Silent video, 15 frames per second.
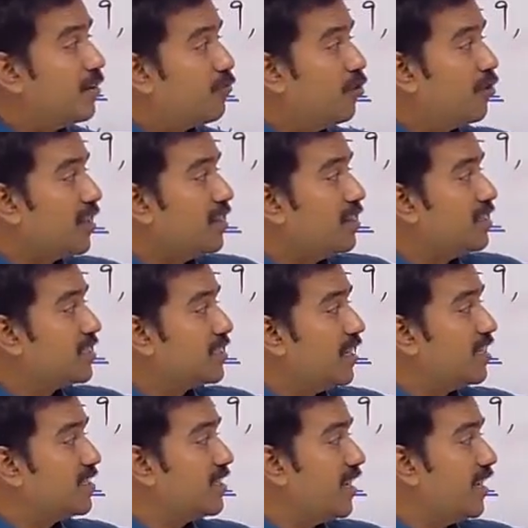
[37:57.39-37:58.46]
Therefore, in
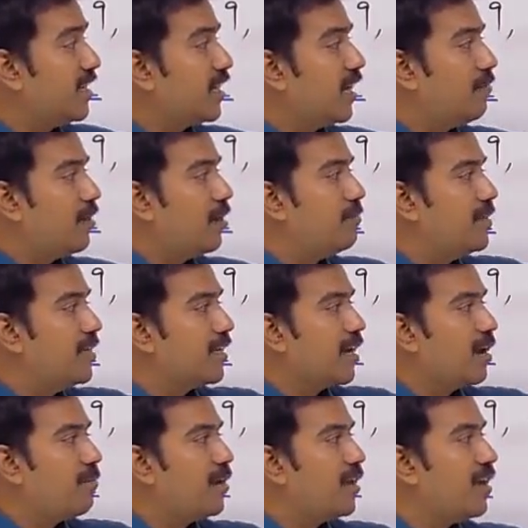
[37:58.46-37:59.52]
this case, A comma
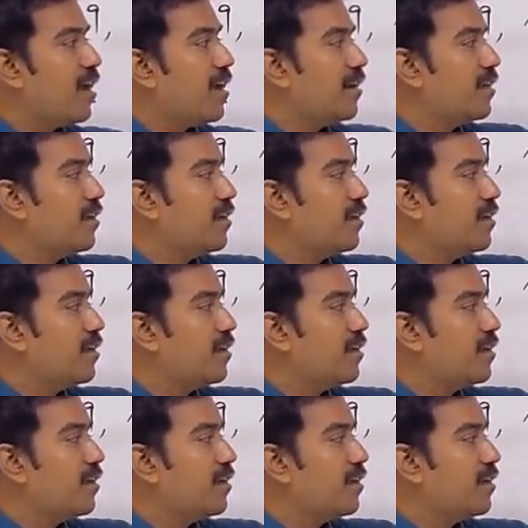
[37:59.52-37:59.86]
B can be